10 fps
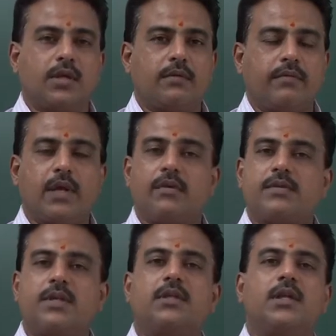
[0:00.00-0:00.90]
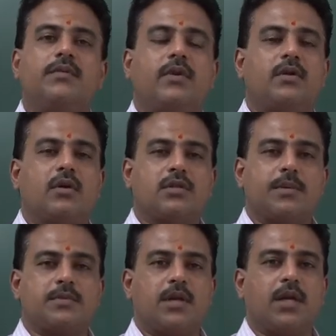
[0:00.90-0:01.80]
we have seen the different
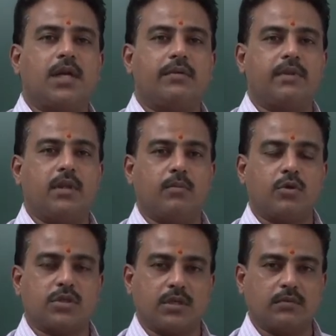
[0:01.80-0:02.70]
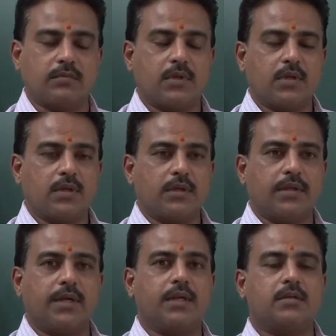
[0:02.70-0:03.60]
concepts related with the motion,
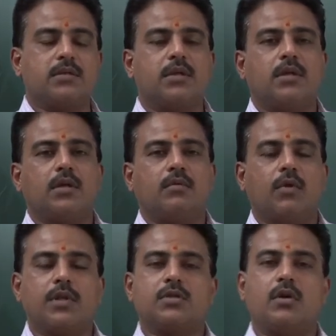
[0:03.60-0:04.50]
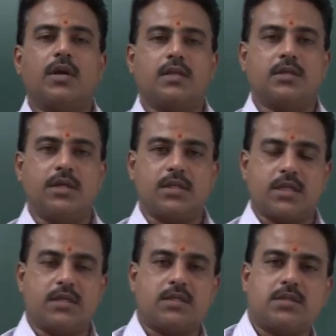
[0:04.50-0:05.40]
that is what is called as the
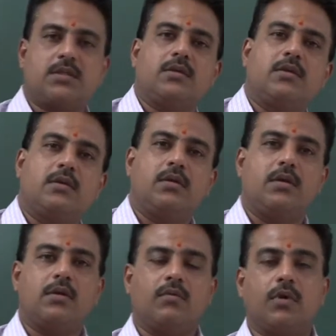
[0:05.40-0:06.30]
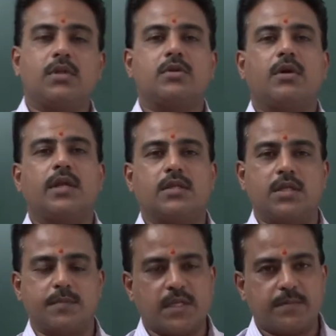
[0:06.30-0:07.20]
distance, what is called as
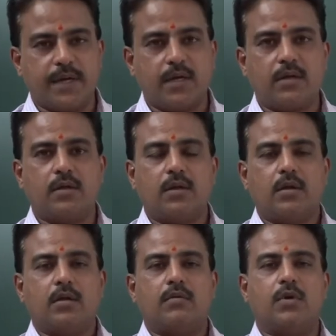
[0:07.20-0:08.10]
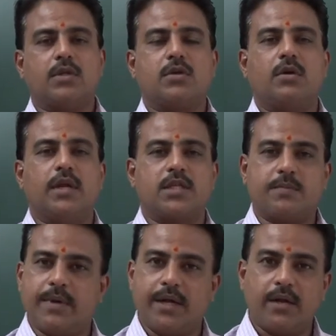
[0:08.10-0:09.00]
displacement, what is called as
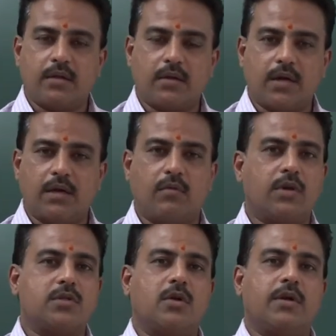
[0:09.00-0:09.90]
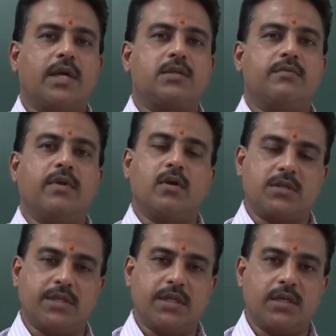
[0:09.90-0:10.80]
speed, and what is called as
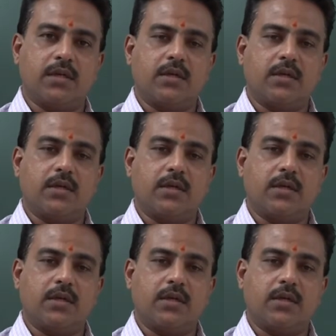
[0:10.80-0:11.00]
velocity.